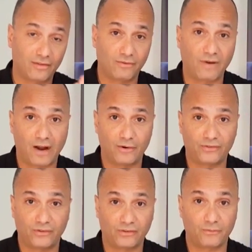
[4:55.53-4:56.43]
the
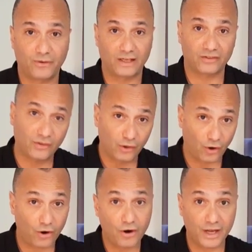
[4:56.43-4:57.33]
viruses, the fungus that are
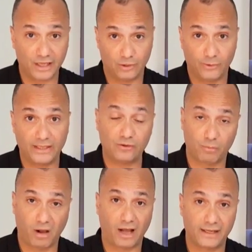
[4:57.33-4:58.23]
hurting you in your
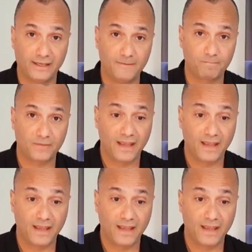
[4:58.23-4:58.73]
body,